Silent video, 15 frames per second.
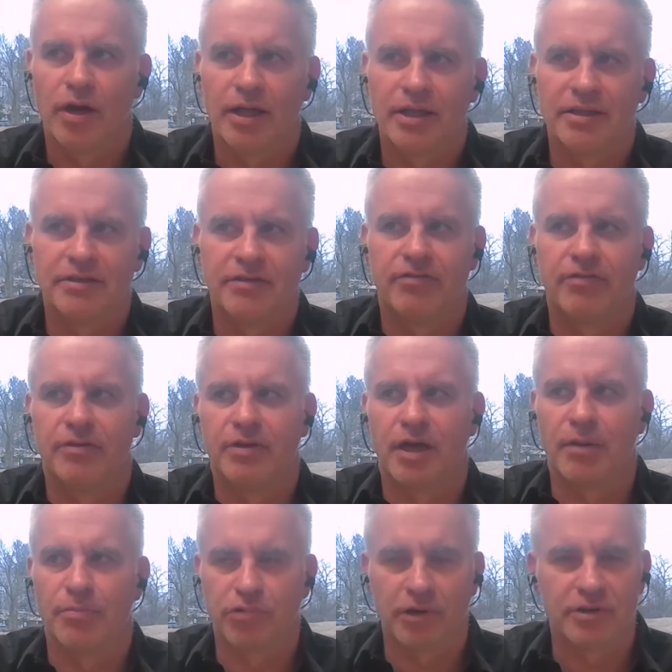Different
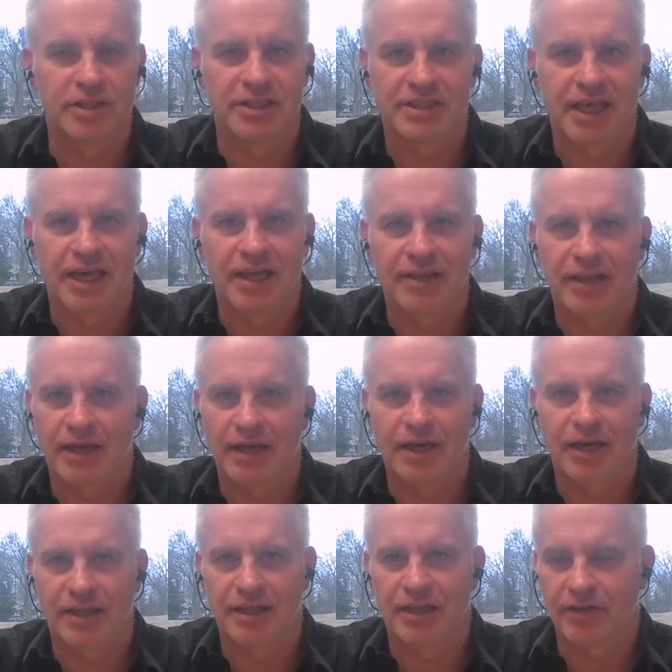approaches there that
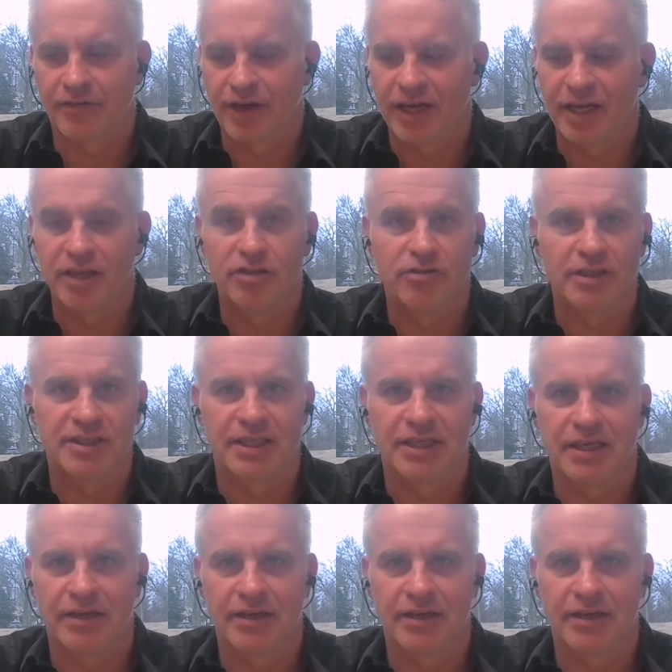I think are very interesting,